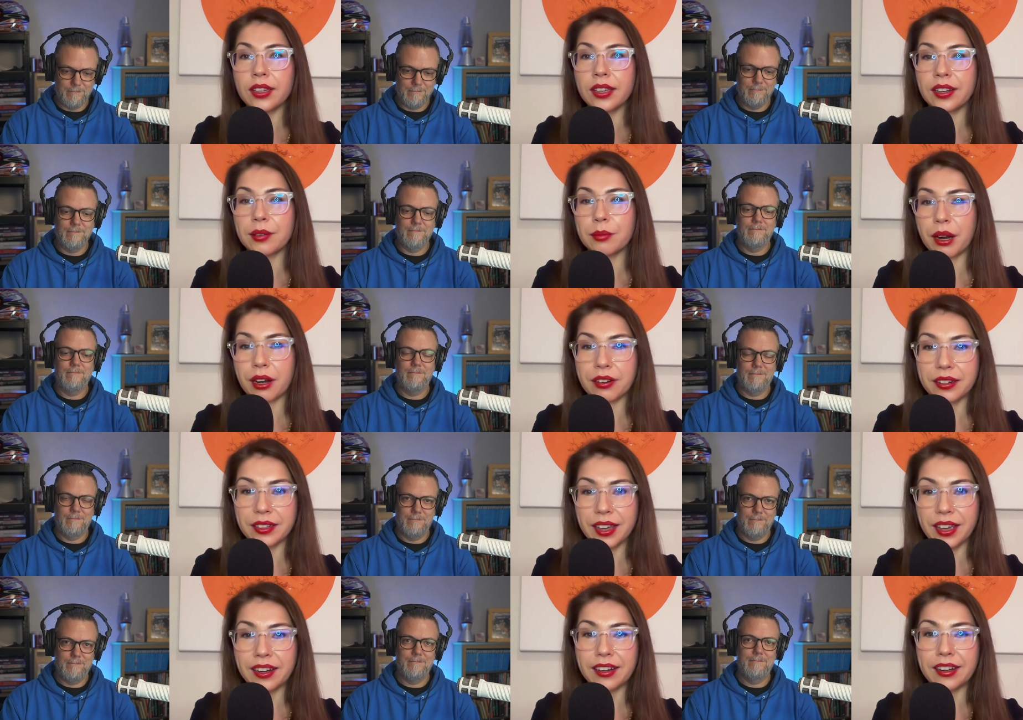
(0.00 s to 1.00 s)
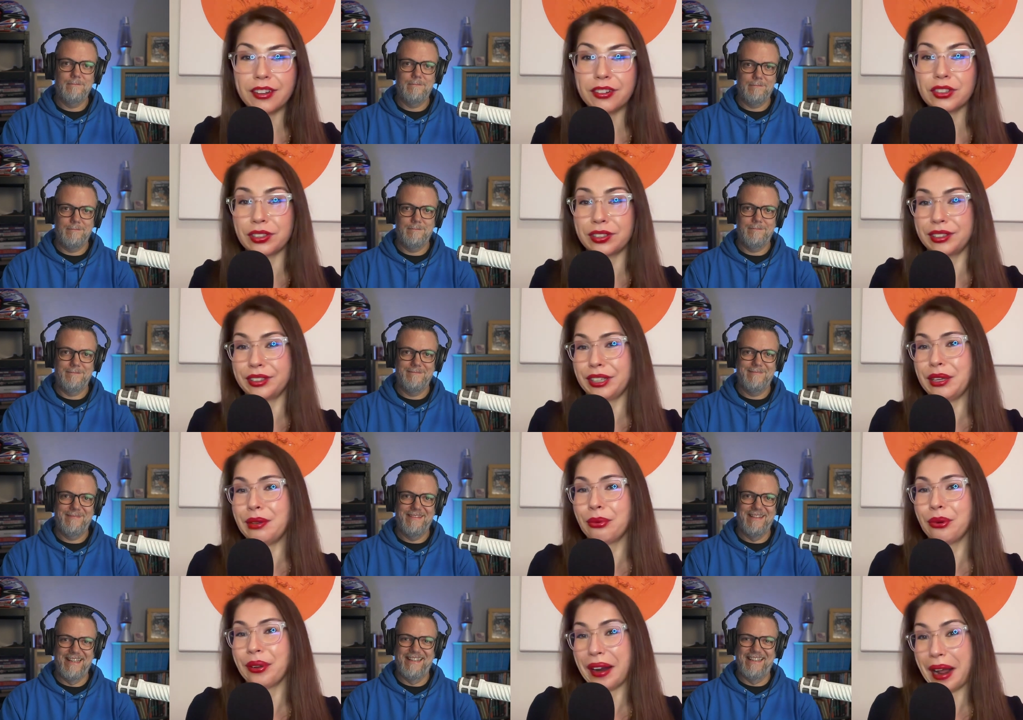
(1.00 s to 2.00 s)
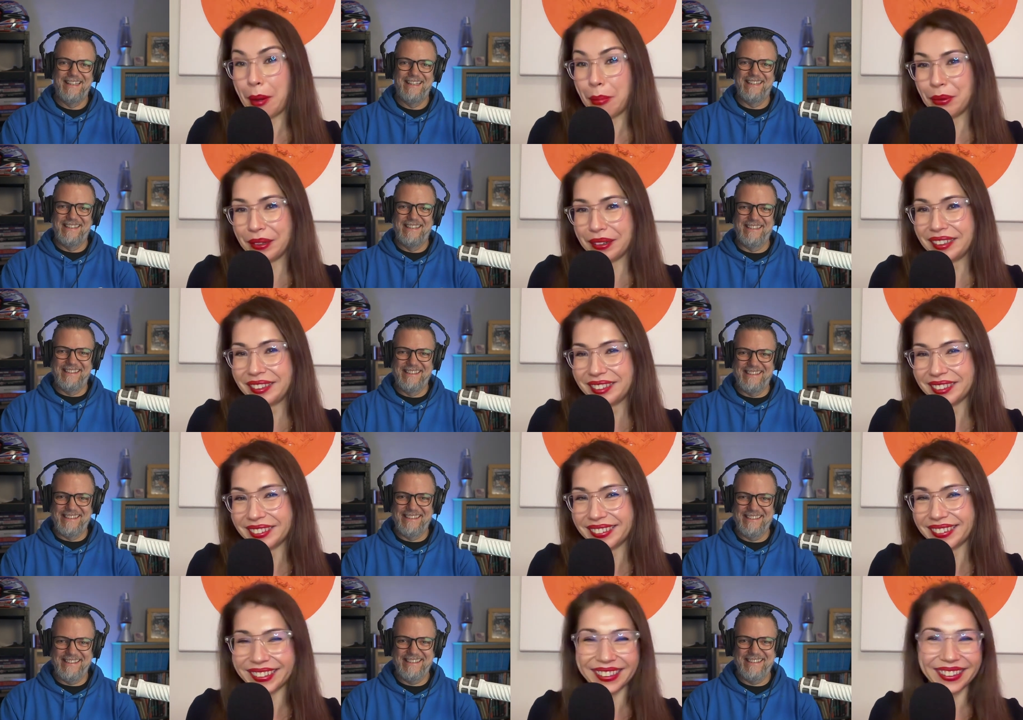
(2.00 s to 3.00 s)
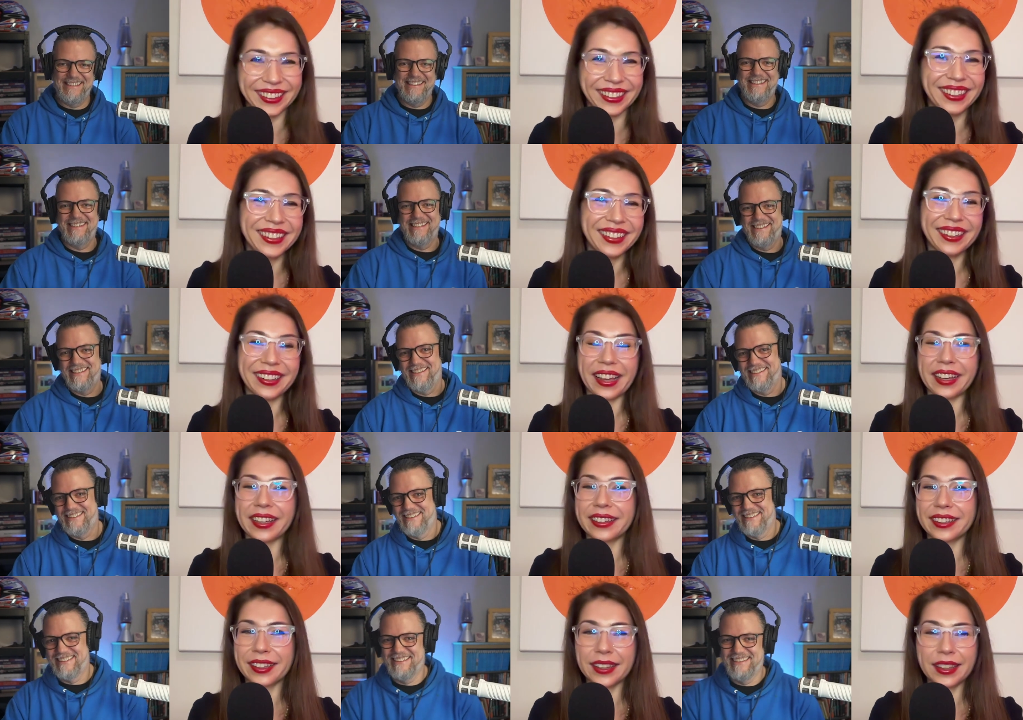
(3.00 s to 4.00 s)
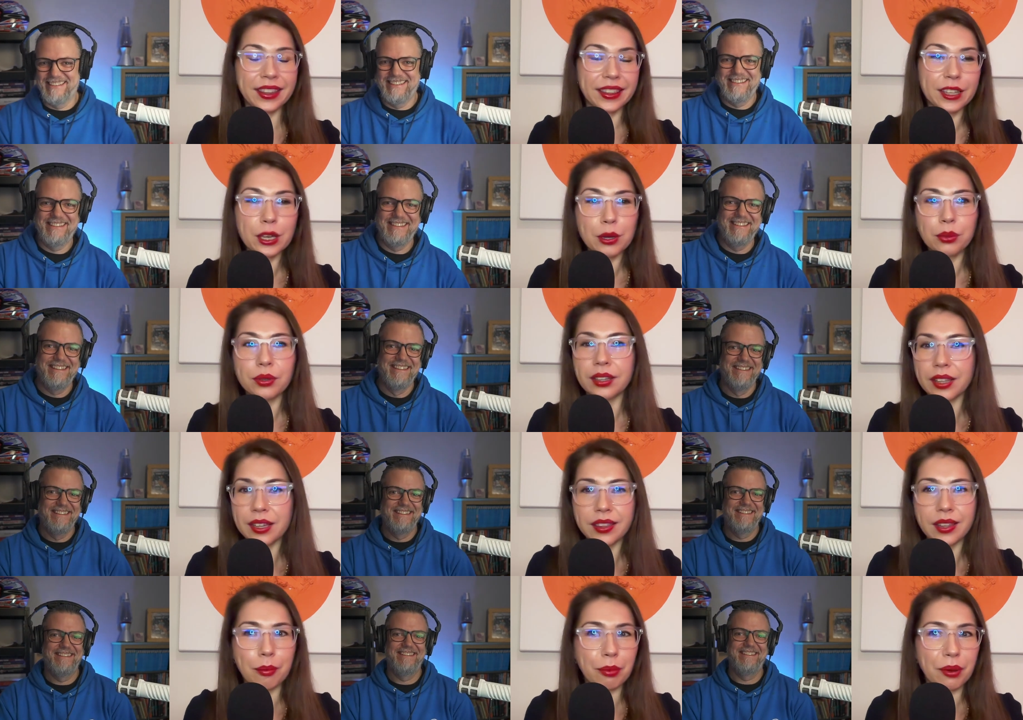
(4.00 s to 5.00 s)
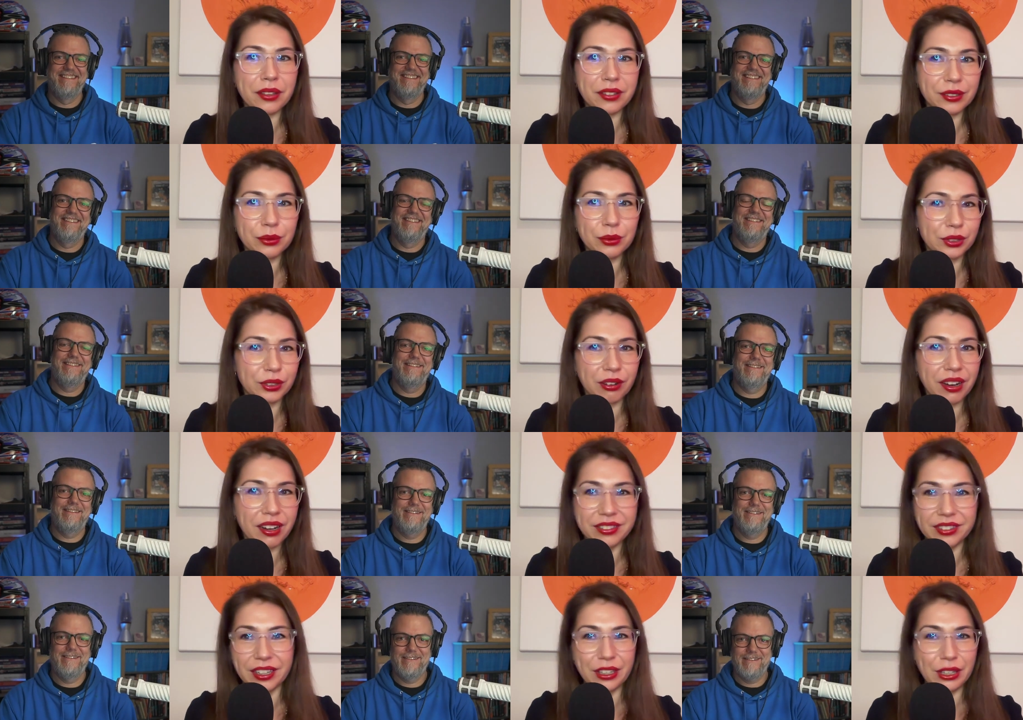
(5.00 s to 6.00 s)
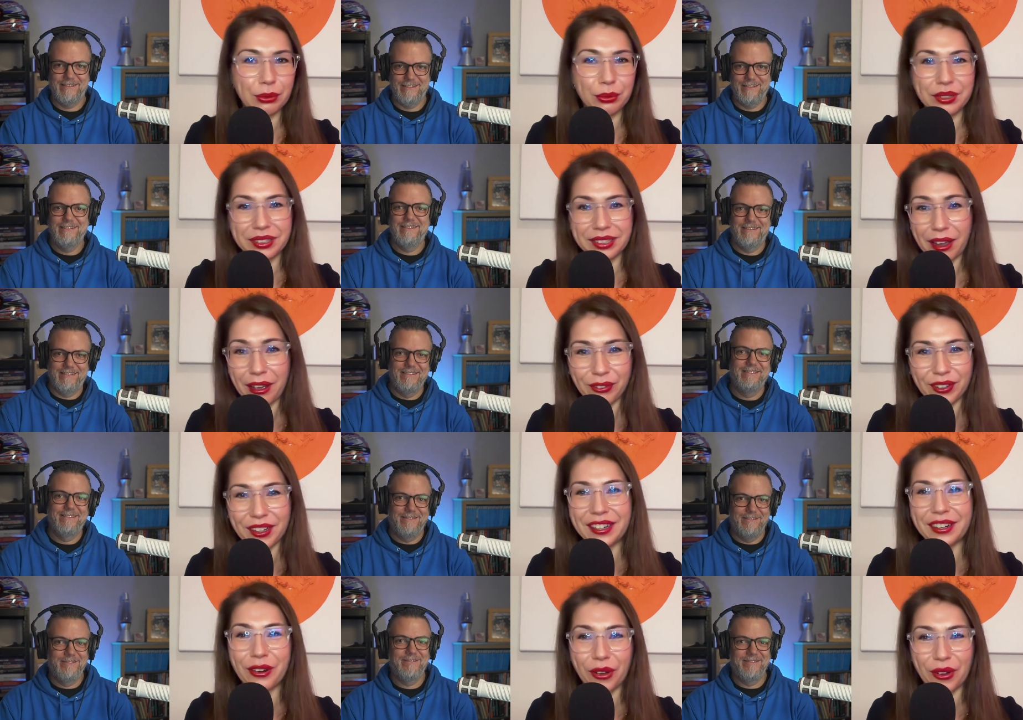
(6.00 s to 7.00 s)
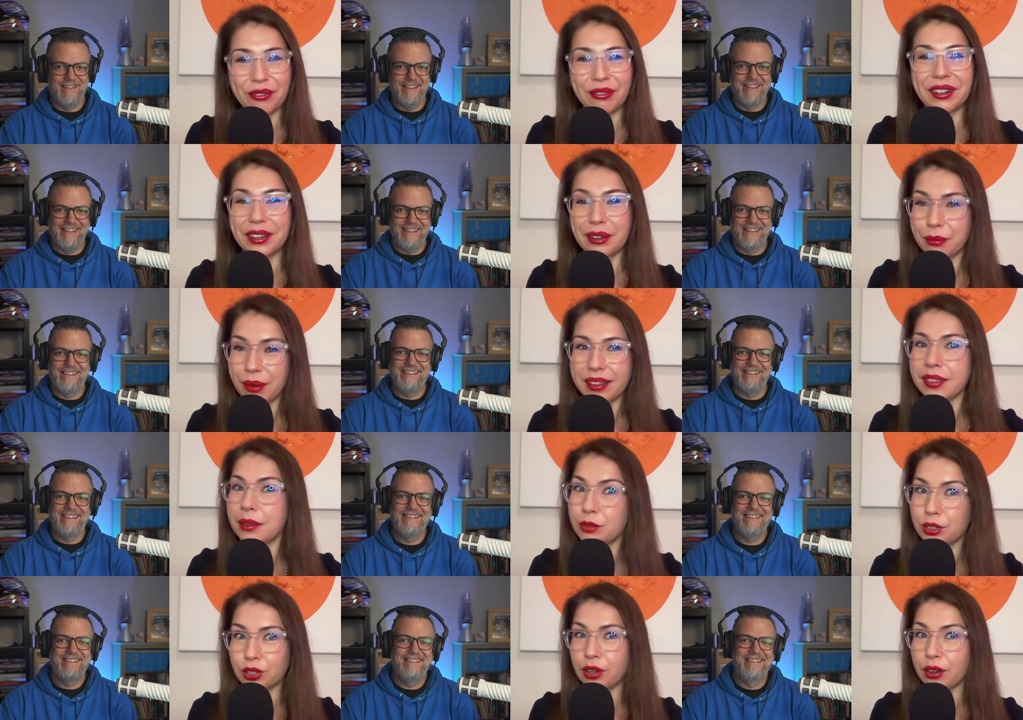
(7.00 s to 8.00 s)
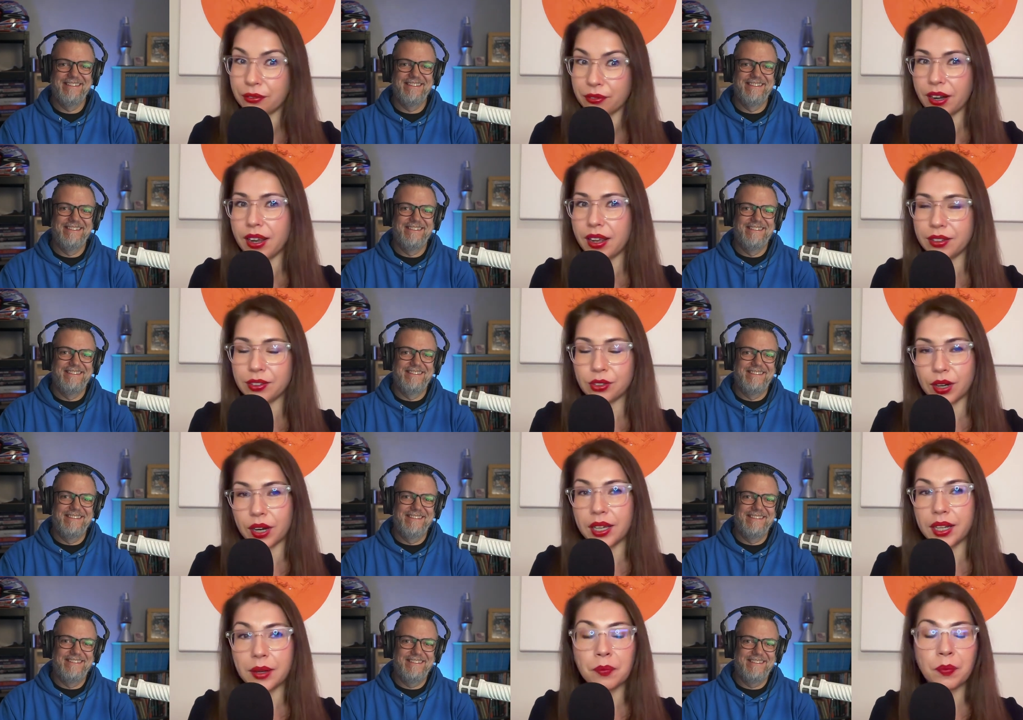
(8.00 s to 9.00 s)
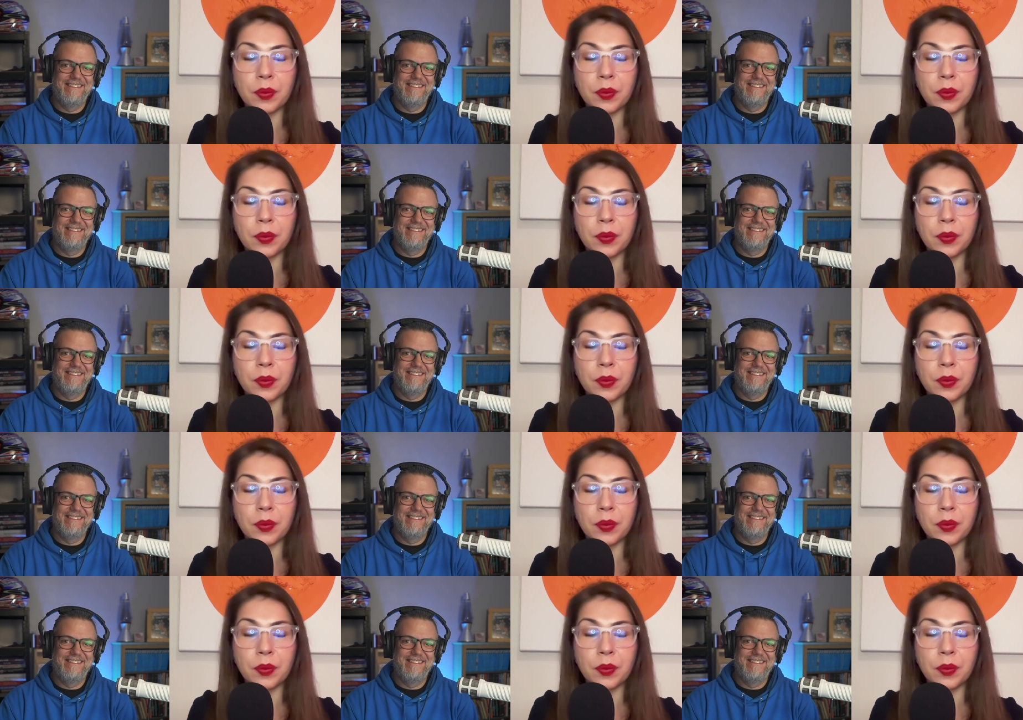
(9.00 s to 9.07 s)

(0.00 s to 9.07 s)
Speaker 1: getting married again and let's just see what happens? Like, you would think that person was crazy and you would definitely not recommend them to your friends, right?